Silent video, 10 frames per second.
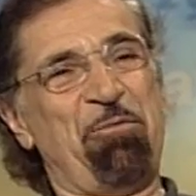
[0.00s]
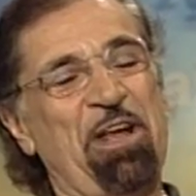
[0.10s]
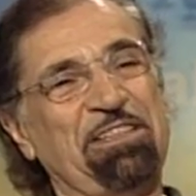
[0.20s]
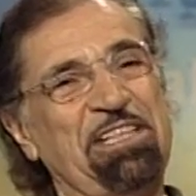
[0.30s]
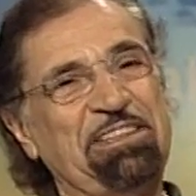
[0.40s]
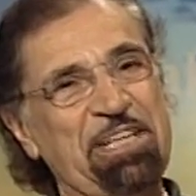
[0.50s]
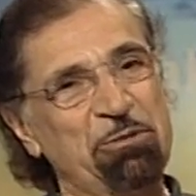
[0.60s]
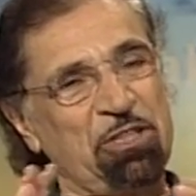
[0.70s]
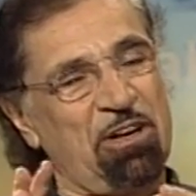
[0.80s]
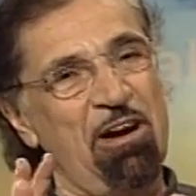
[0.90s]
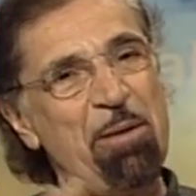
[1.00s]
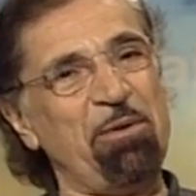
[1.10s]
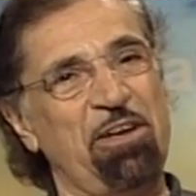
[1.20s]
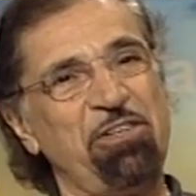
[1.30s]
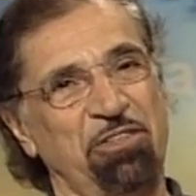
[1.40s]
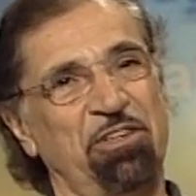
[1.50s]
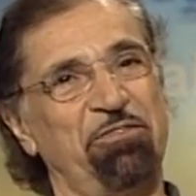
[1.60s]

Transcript: Well, as I say, it was a combination